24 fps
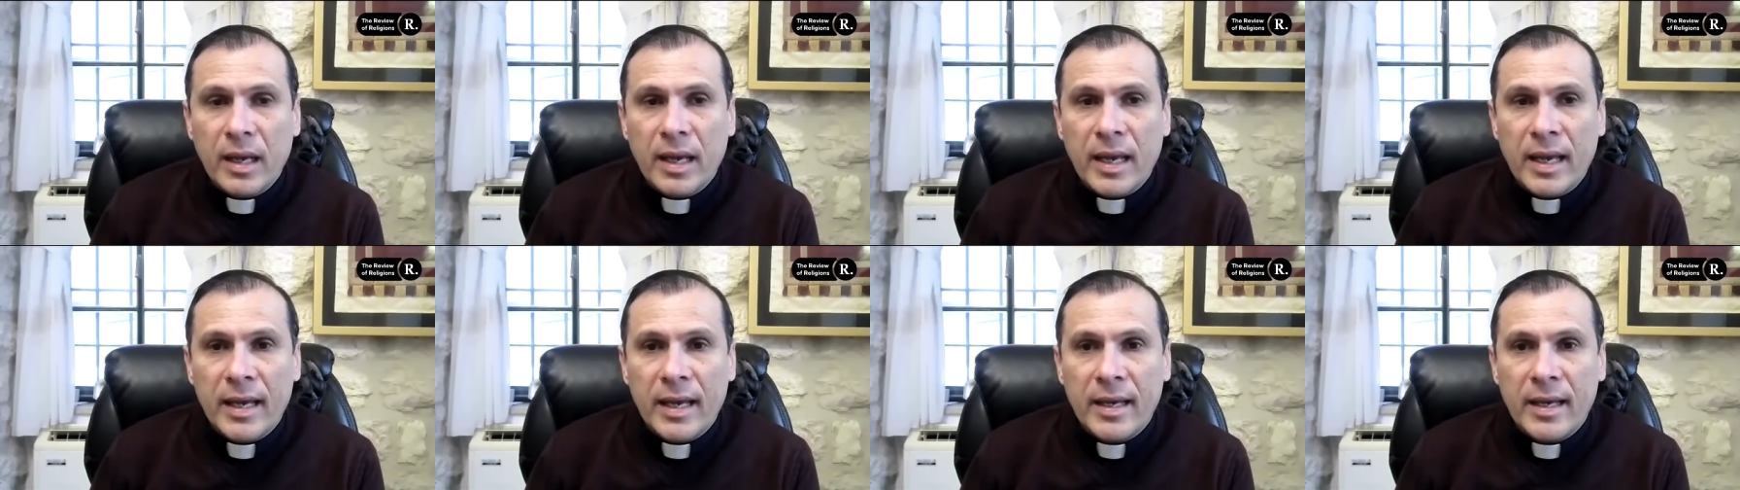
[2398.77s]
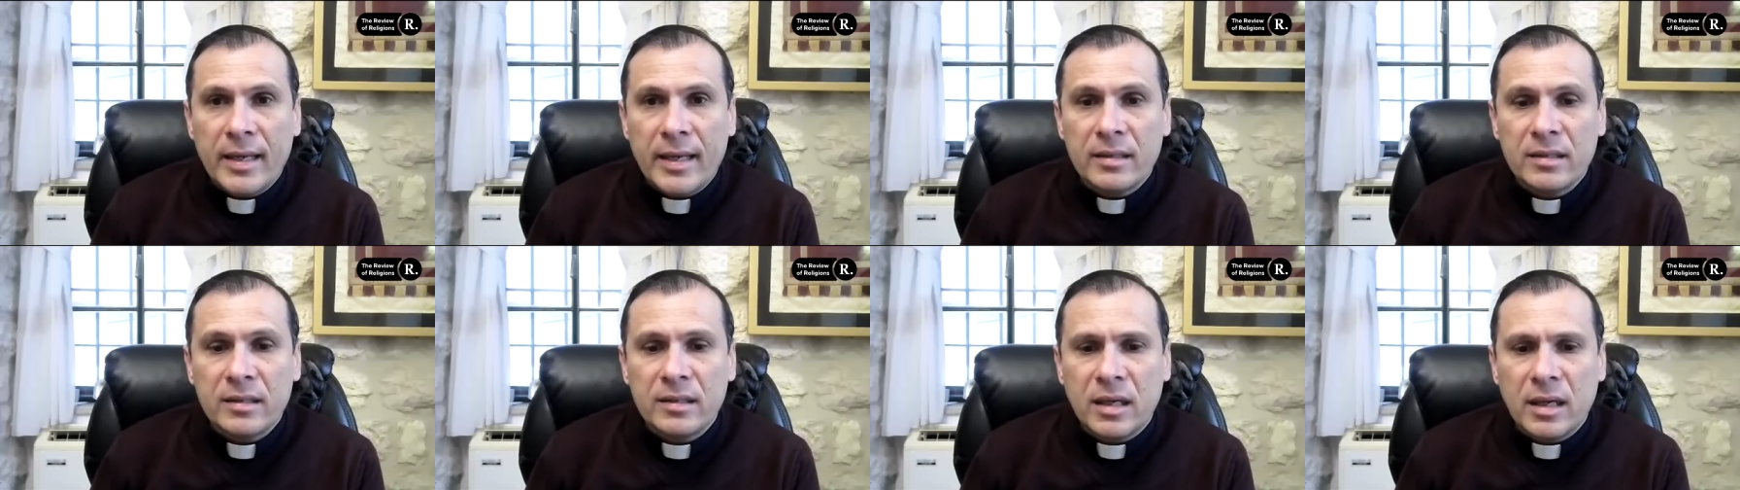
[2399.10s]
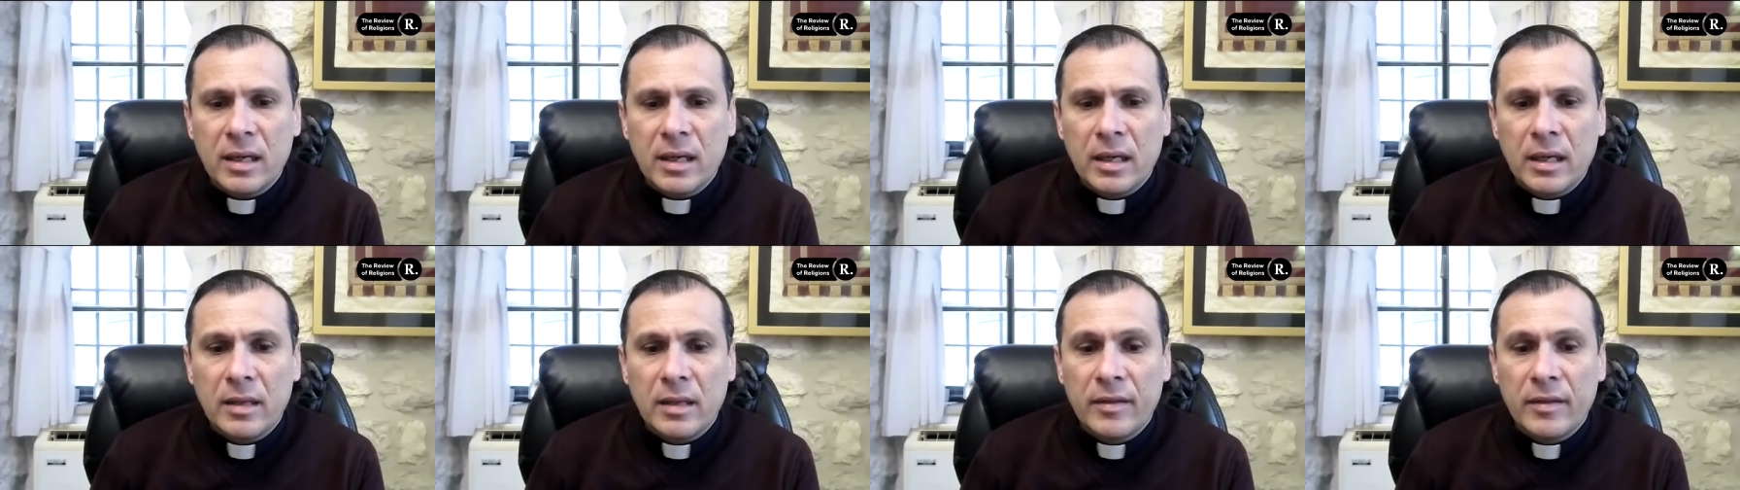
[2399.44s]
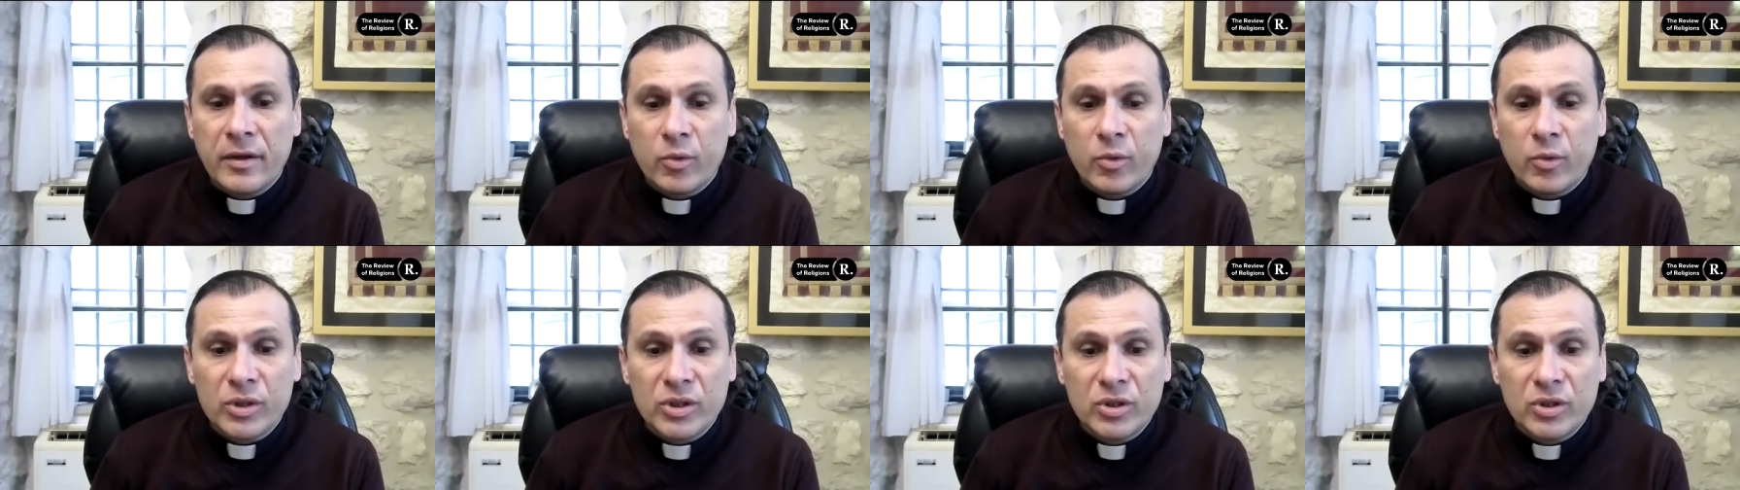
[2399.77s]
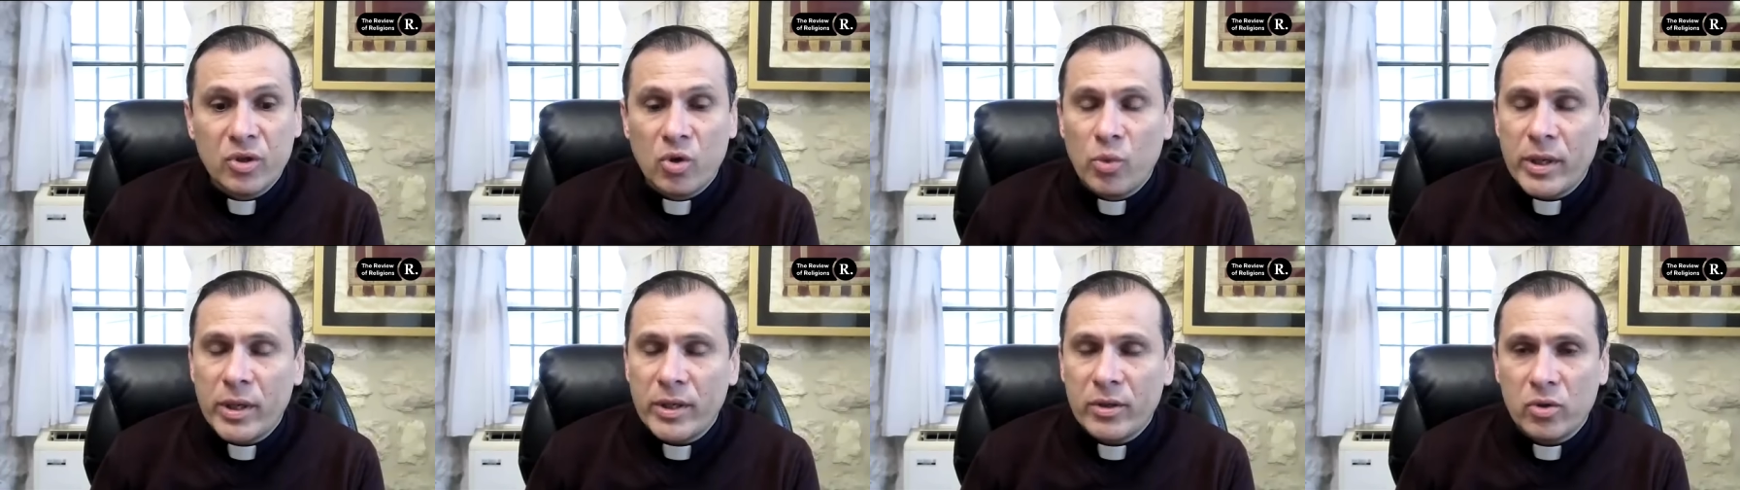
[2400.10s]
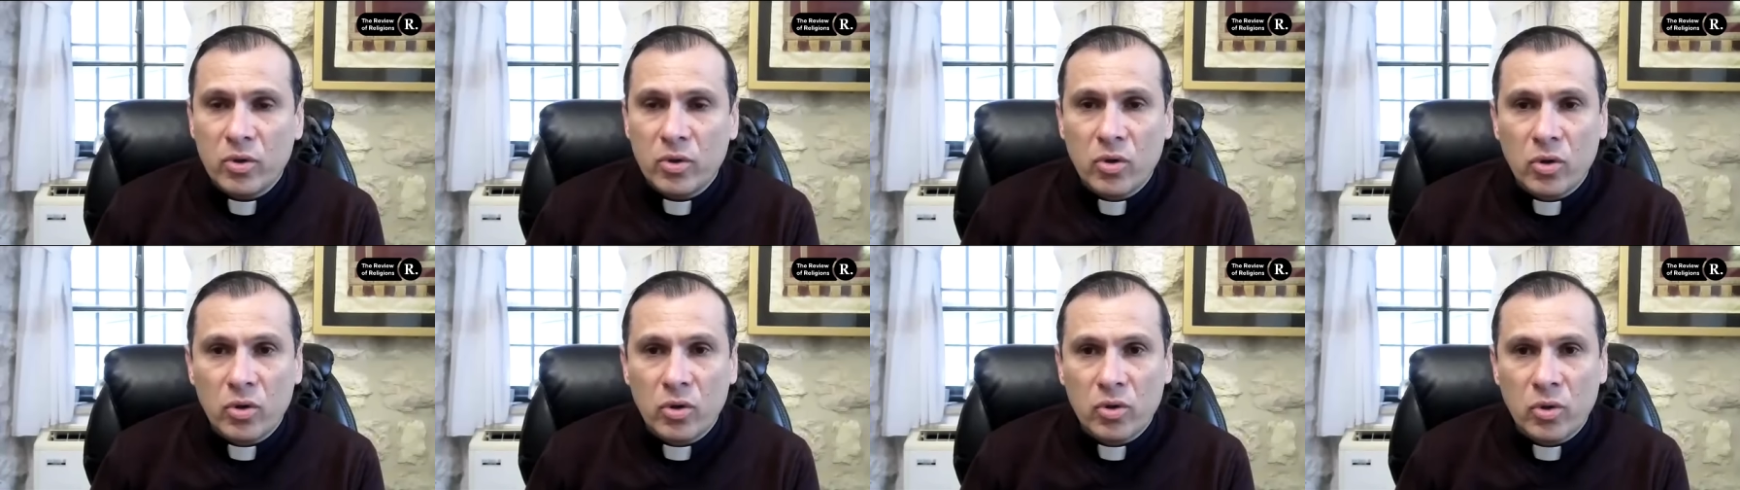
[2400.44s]
and uh, there was no way
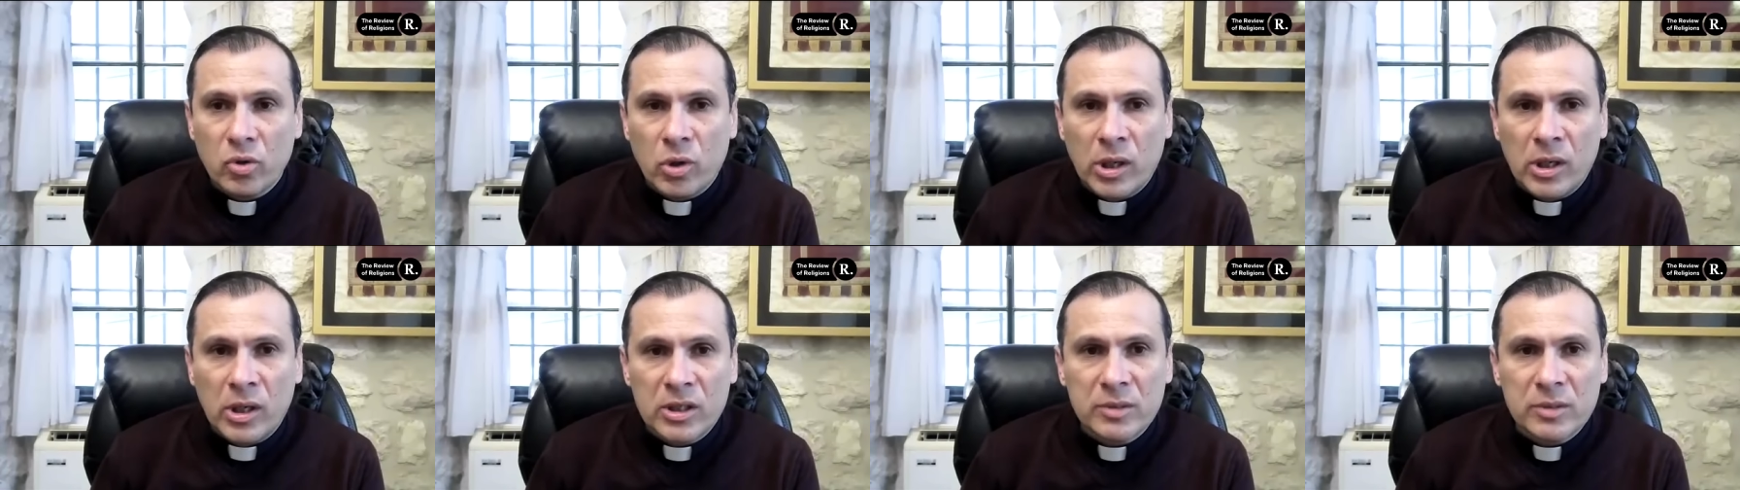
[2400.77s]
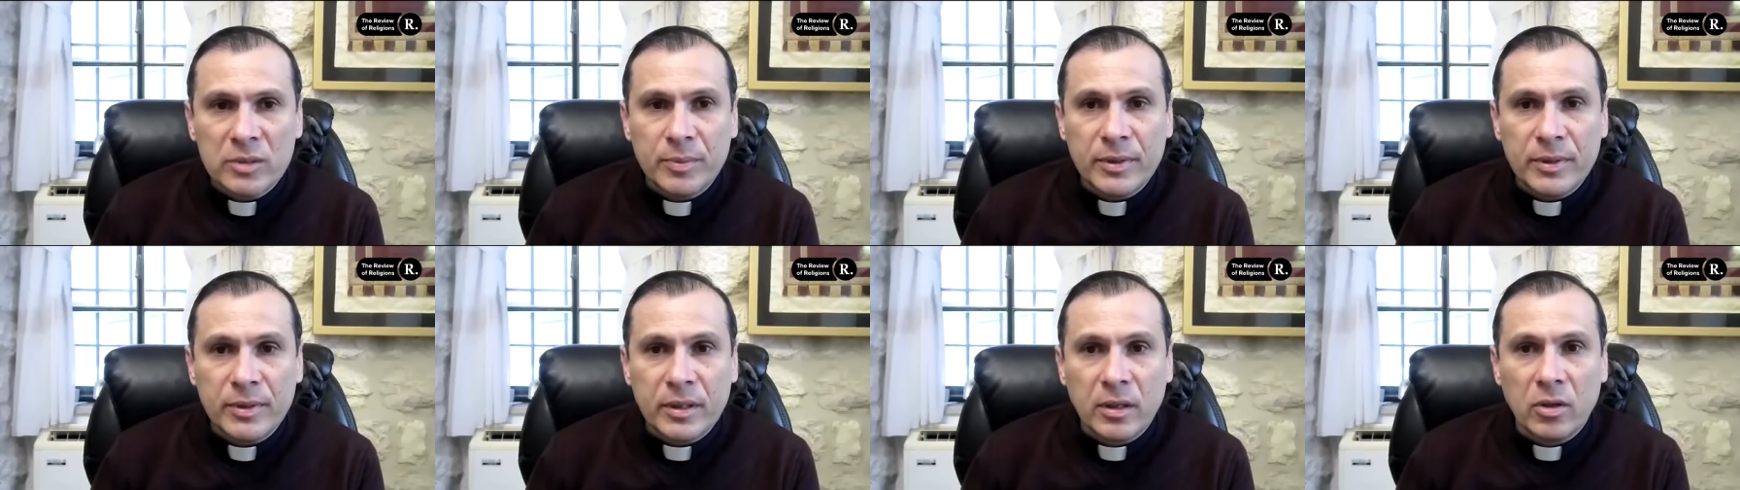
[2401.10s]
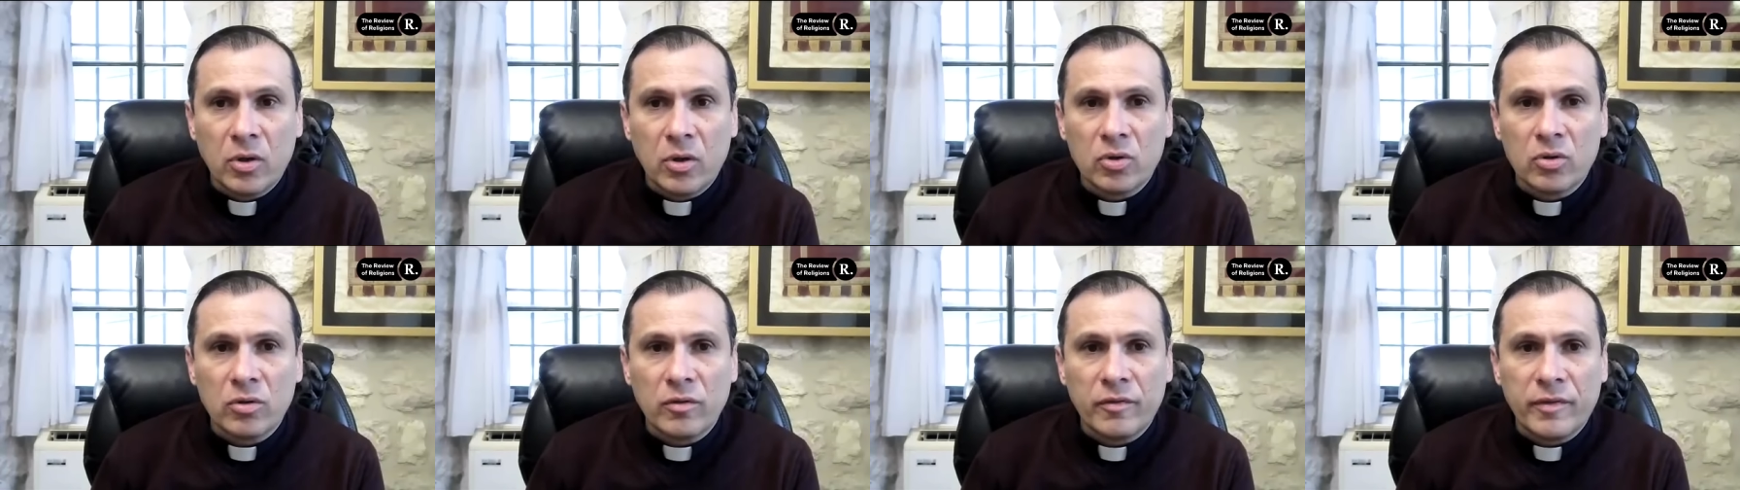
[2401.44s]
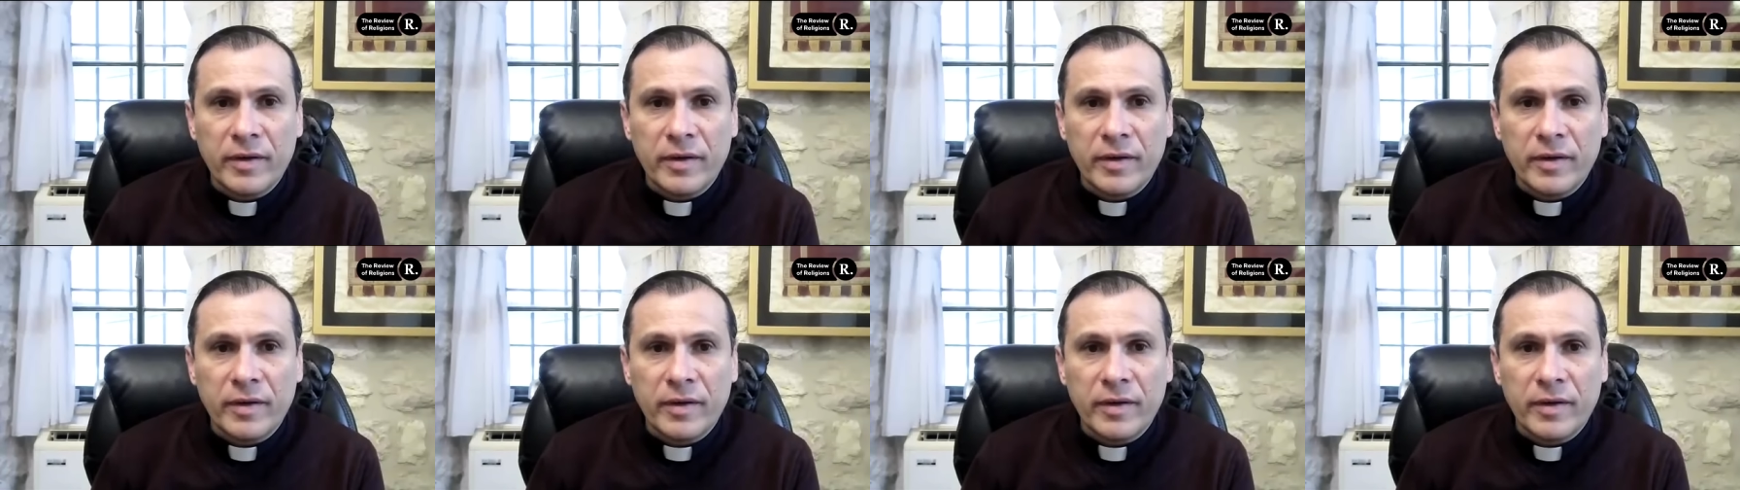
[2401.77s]
to go to a hospital or to